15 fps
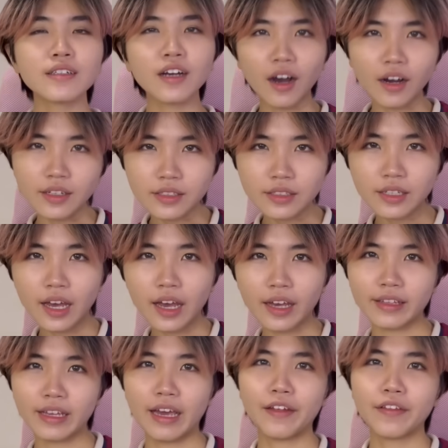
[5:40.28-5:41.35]
contact
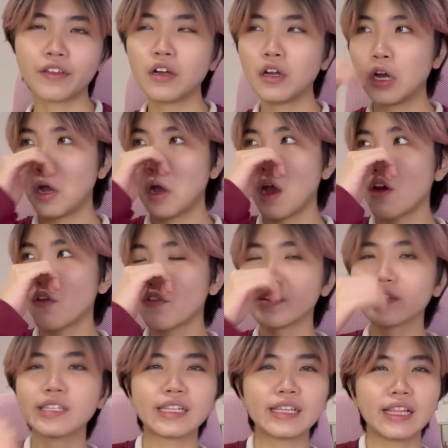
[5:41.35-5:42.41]
and
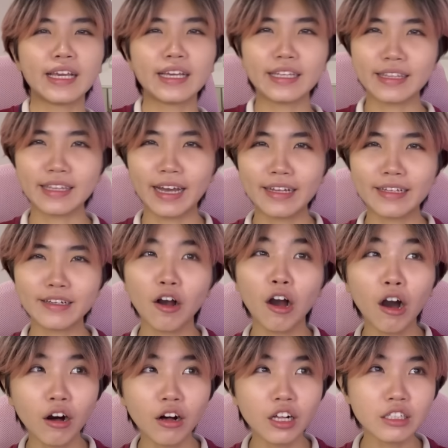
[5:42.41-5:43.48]
really late night
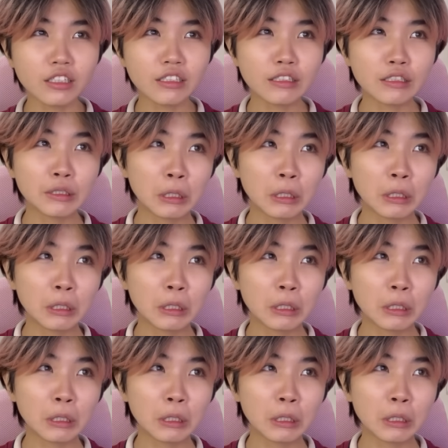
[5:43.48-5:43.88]
calls.